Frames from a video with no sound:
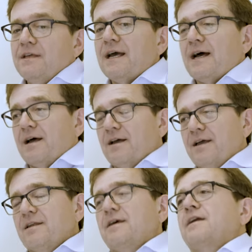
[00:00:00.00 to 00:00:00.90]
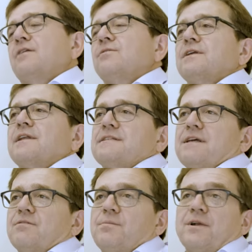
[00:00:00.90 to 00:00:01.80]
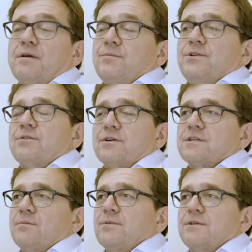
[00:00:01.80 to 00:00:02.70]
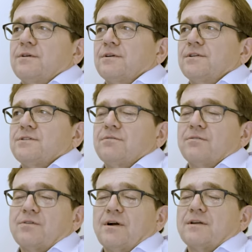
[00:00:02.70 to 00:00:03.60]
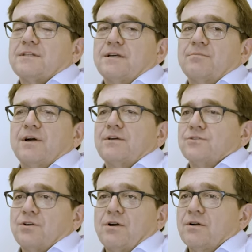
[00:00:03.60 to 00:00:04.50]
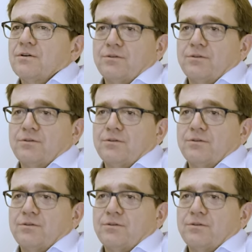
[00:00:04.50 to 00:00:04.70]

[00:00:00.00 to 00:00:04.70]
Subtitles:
Yeah, and I don't think that's everybody. I mean, there are some in the conservative caucus, like Michael Chong,